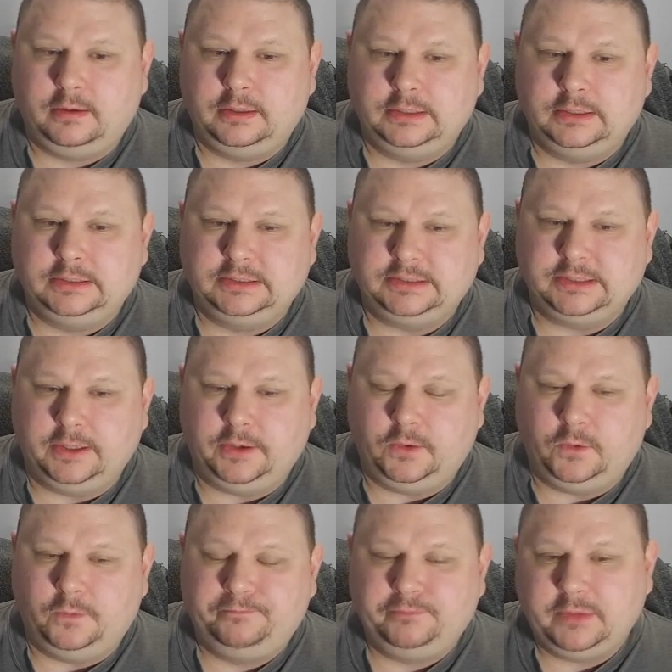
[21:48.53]

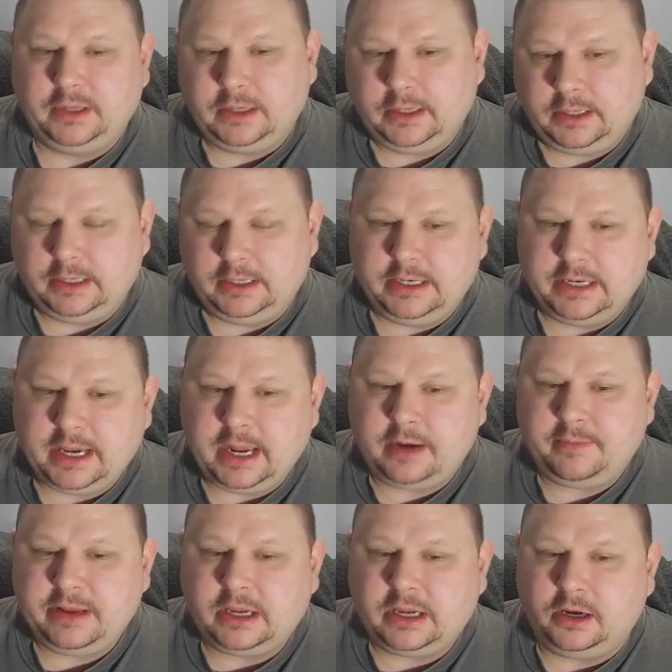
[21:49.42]
So, you got to
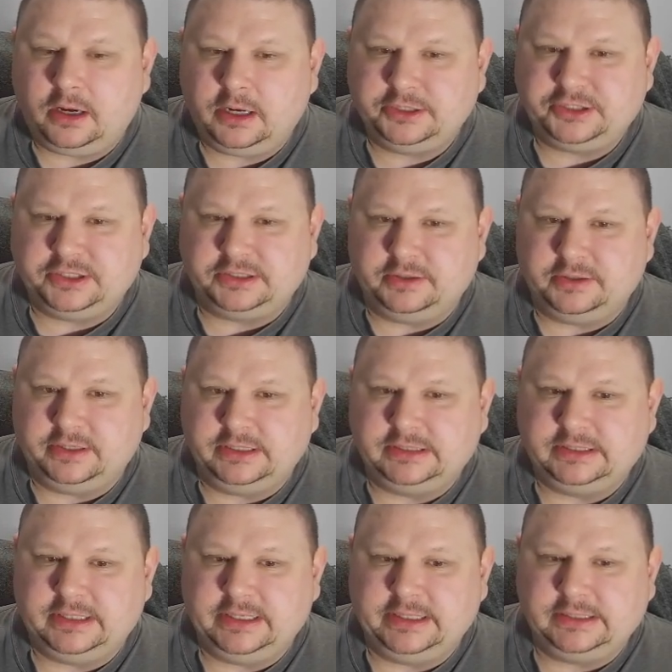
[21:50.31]
be conscious of these
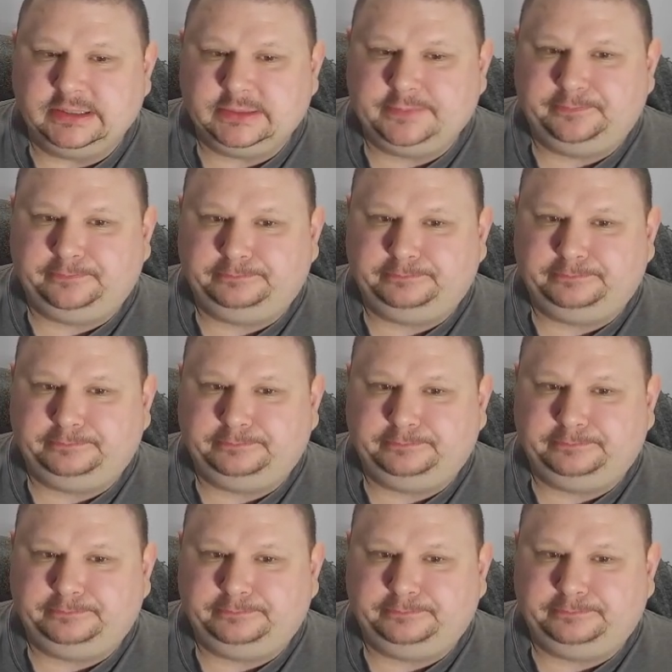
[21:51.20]
things.